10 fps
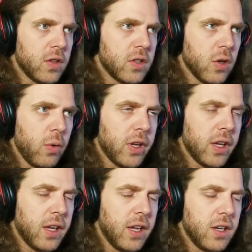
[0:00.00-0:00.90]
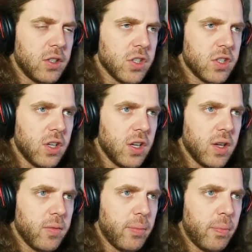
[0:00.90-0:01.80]
so we can get just
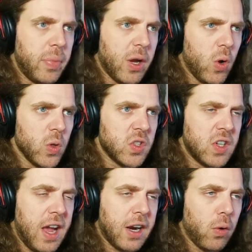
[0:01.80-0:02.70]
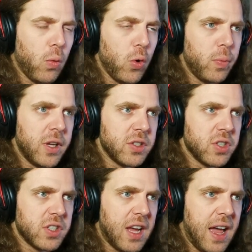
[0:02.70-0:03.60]
a big old stack of rupees
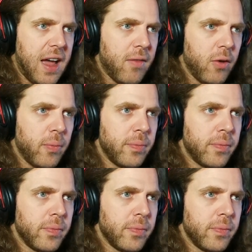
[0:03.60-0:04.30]
just to have them.